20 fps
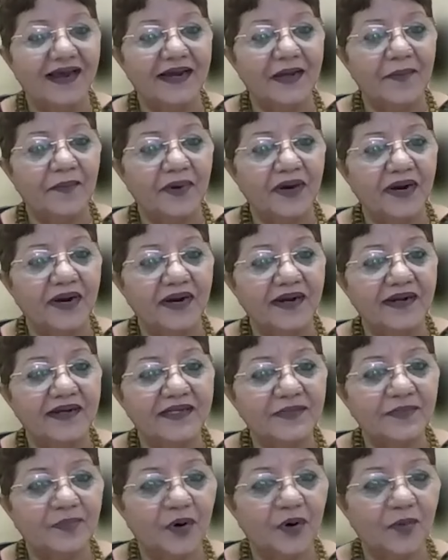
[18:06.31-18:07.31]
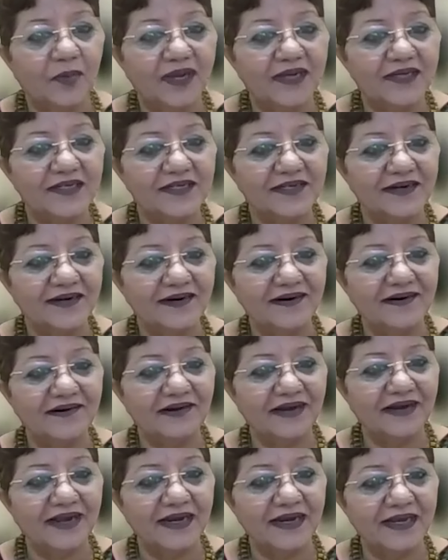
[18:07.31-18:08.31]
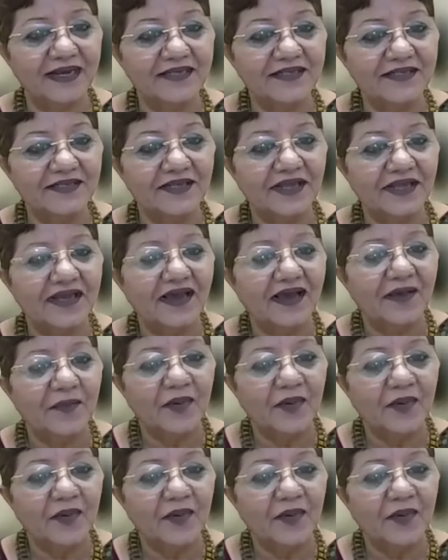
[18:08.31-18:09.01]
an apprentice, probationer, trainees,